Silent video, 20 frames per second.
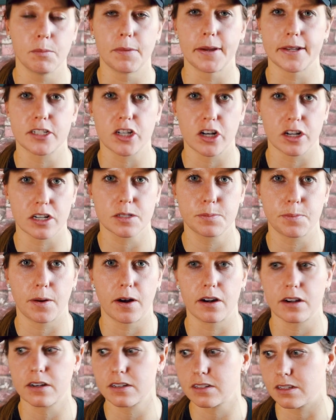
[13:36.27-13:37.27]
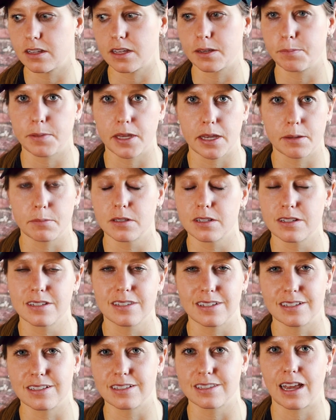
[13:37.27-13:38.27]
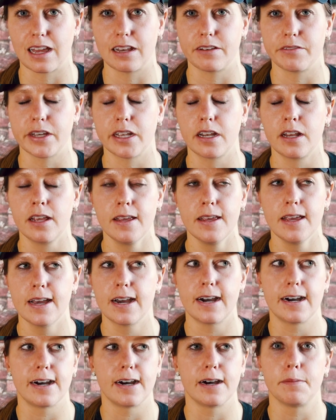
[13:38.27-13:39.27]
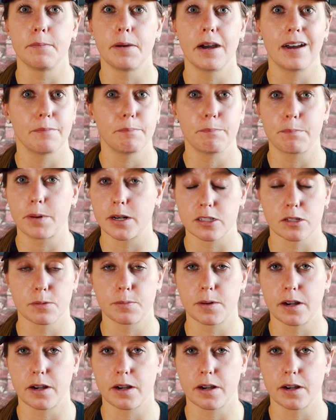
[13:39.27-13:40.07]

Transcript: when my truck's parked, to like be able to see inside of it. Personal